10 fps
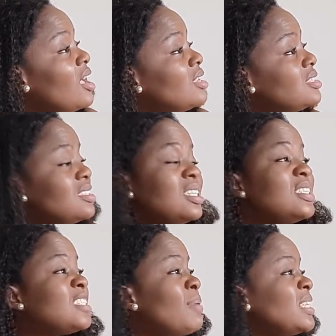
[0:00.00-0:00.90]
this is
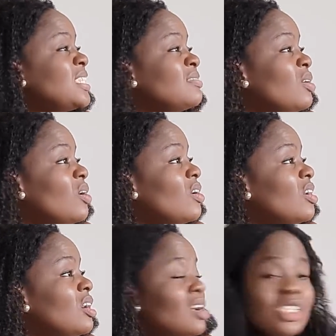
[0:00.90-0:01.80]
expensive,
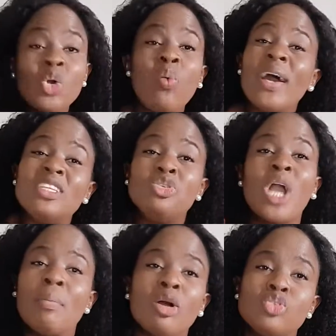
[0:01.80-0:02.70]
oh. So why did you
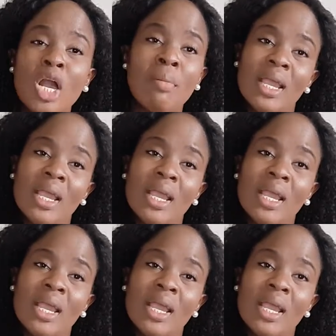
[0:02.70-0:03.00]
come out and